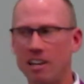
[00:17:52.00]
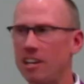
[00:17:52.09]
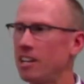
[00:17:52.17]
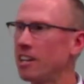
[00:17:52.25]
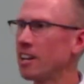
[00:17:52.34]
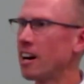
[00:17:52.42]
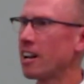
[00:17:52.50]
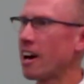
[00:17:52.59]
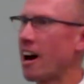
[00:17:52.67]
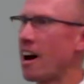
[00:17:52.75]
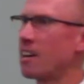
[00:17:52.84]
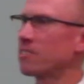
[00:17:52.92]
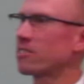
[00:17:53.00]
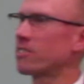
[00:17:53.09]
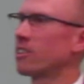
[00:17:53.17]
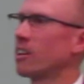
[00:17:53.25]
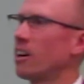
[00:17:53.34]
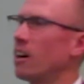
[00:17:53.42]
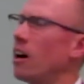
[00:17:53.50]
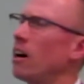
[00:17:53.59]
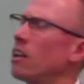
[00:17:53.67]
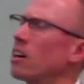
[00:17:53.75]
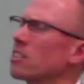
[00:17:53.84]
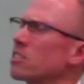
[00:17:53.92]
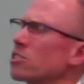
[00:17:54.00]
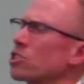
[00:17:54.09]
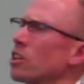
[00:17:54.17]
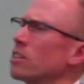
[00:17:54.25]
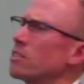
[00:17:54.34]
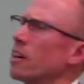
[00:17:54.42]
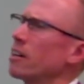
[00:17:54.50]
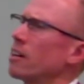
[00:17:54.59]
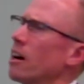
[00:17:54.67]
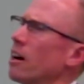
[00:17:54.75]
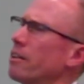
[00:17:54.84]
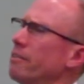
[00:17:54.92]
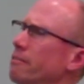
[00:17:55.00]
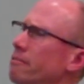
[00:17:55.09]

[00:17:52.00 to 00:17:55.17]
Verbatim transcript: He did not ask, How long is this going to take, God?